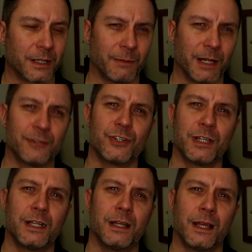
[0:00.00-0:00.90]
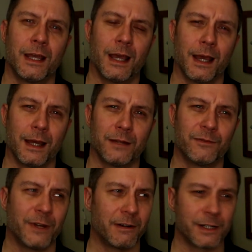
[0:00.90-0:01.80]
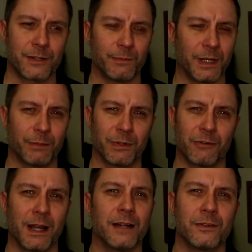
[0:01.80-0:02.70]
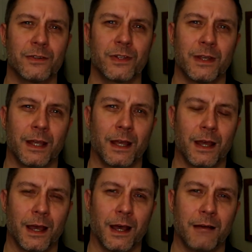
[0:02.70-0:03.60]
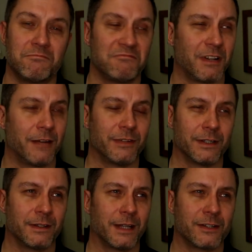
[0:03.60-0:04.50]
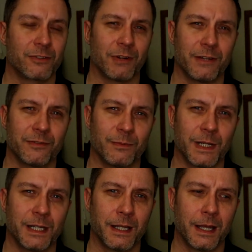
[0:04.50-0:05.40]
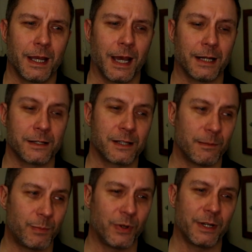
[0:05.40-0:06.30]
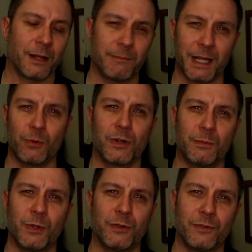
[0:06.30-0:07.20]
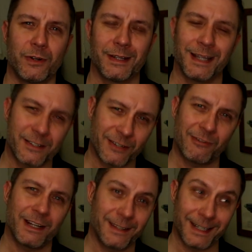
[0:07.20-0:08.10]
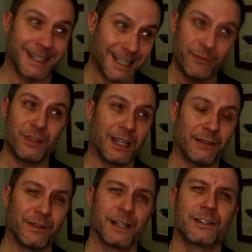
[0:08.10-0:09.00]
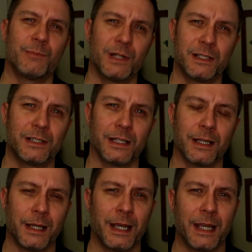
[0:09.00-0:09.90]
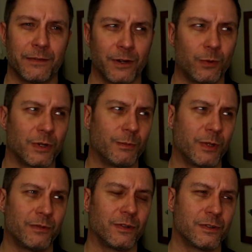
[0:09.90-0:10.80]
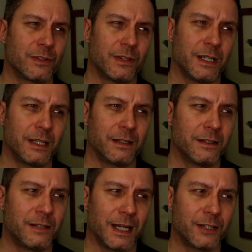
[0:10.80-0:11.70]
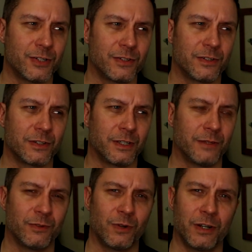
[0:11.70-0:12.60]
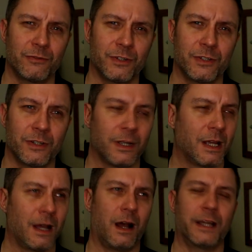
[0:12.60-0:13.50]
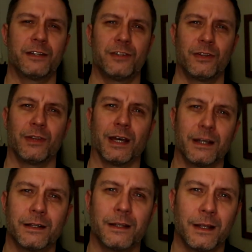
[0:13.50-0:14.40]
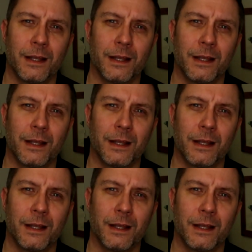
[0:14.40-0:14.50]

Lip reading: in a Comanche and ferrying some people around, love it. That's great for me. And at some point I may want to move on, and that's the great thing. It gives you that flexibility. If I want to move on to the Dash Q400, I can do that.